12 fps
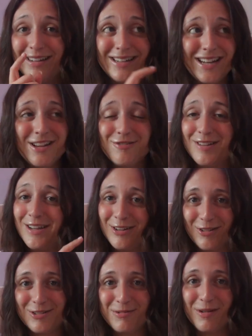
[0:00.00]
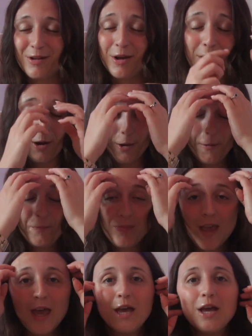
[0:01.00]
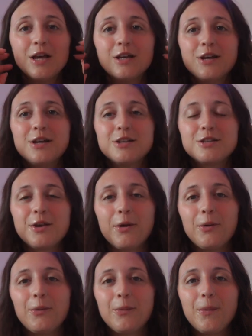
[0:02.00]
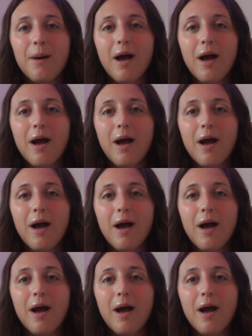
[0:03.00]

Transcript: literally not too long ago. So